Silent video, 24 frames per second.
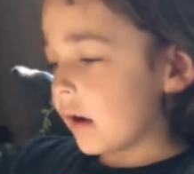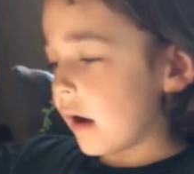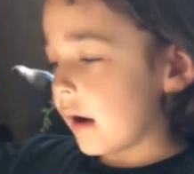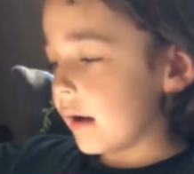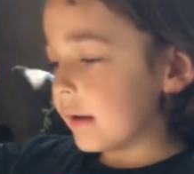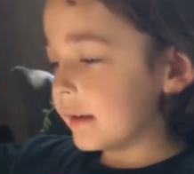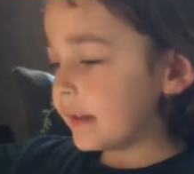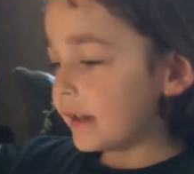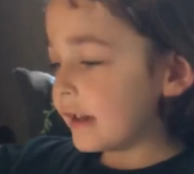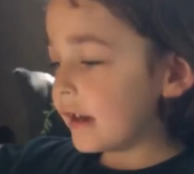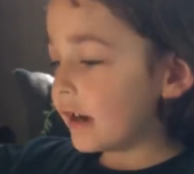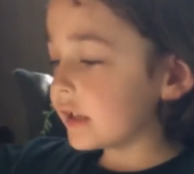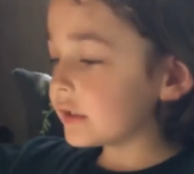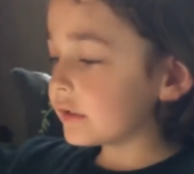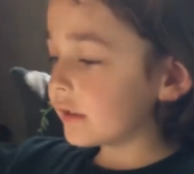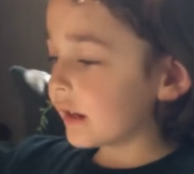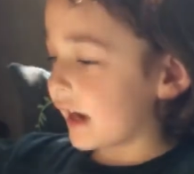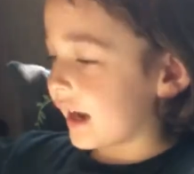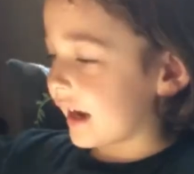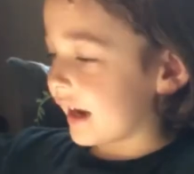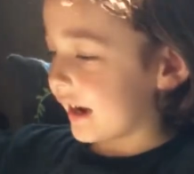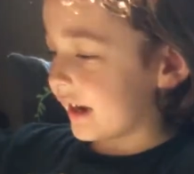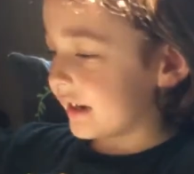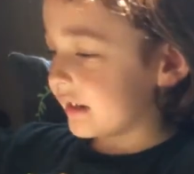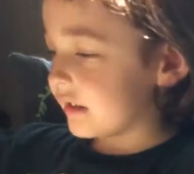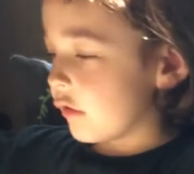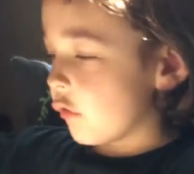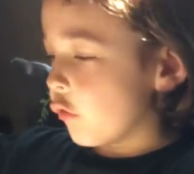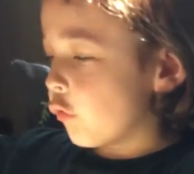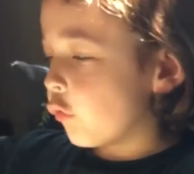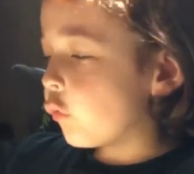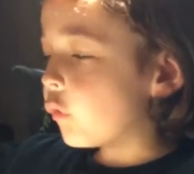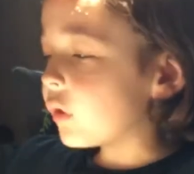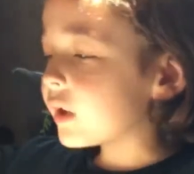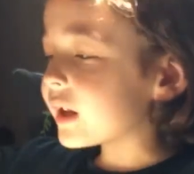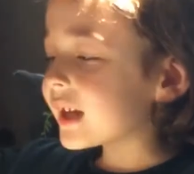On the other hand,
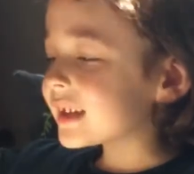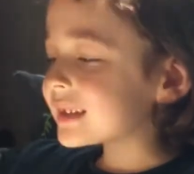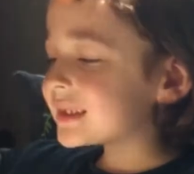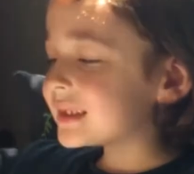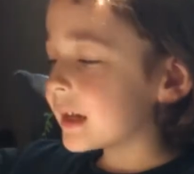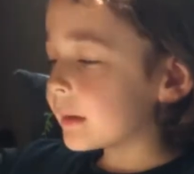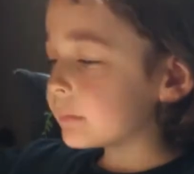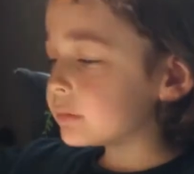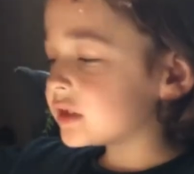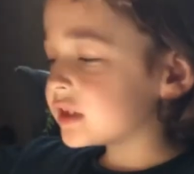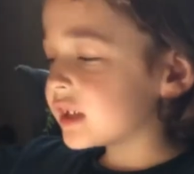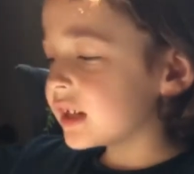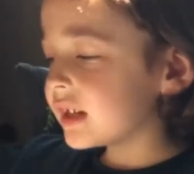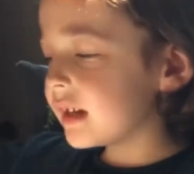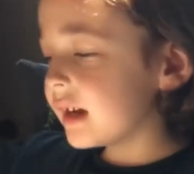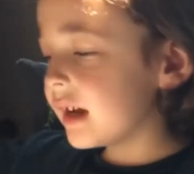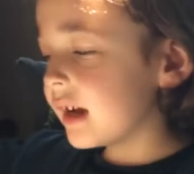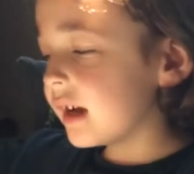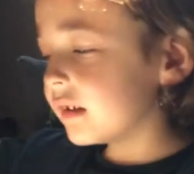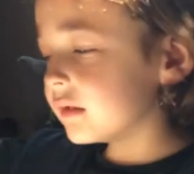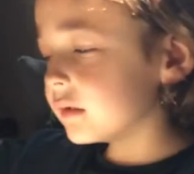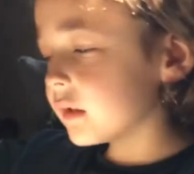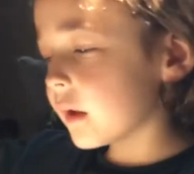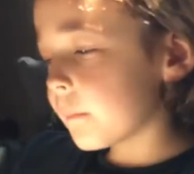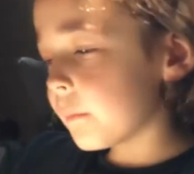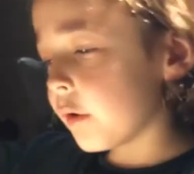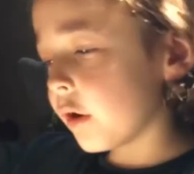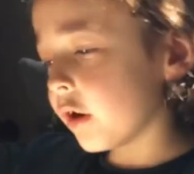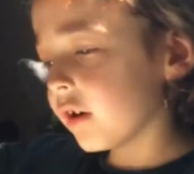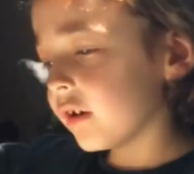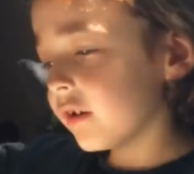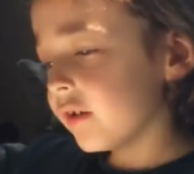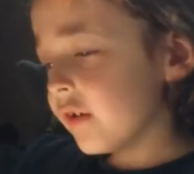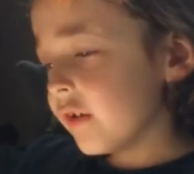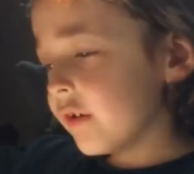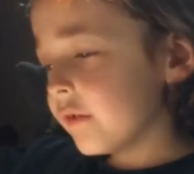one exception held
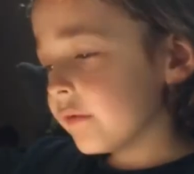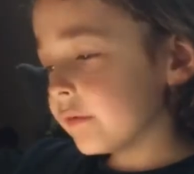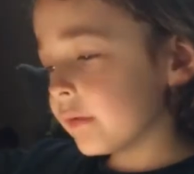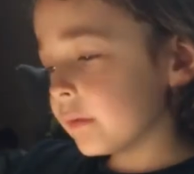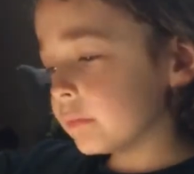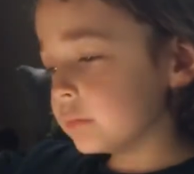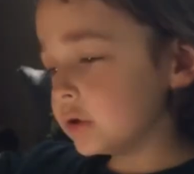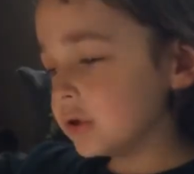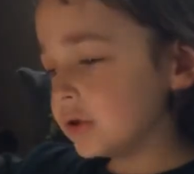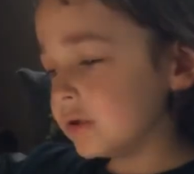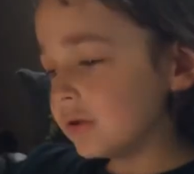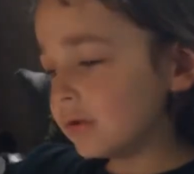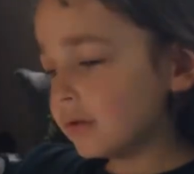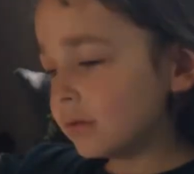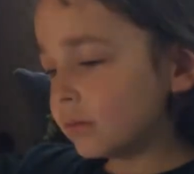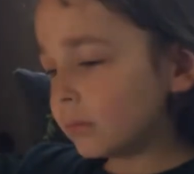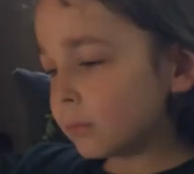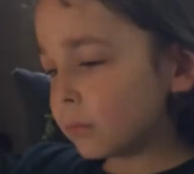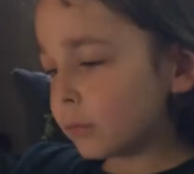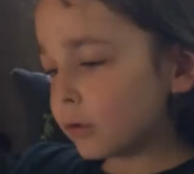apart from true